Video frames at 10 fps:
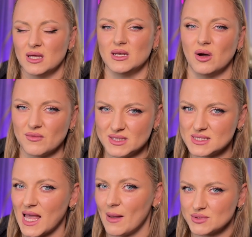No, this
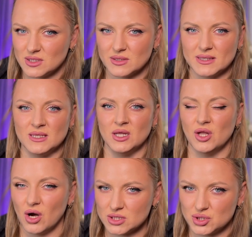is absolutely
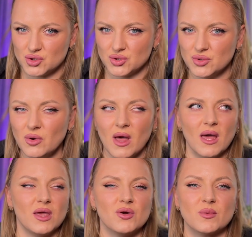not true.
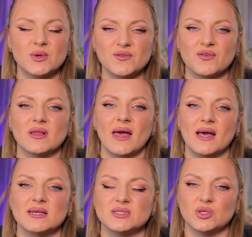You're beautiful
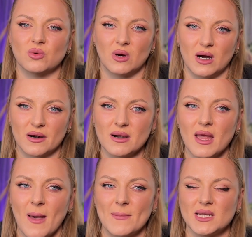as you are,
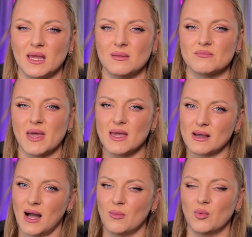but in
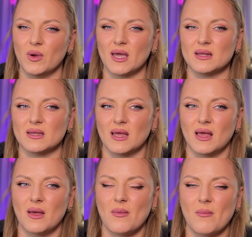makeup, we can
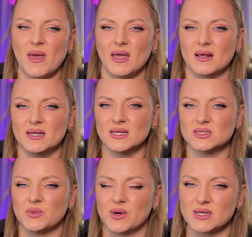make a little
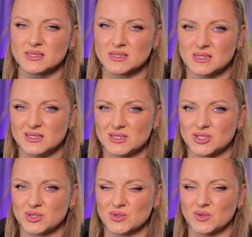twerks
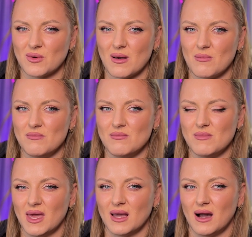to
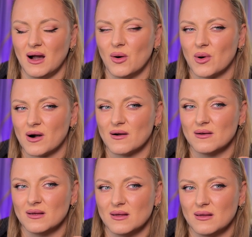make our
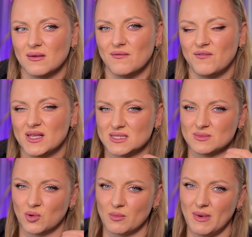faces
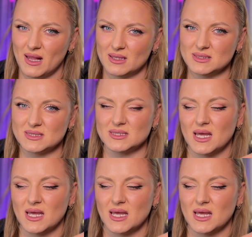more balanced,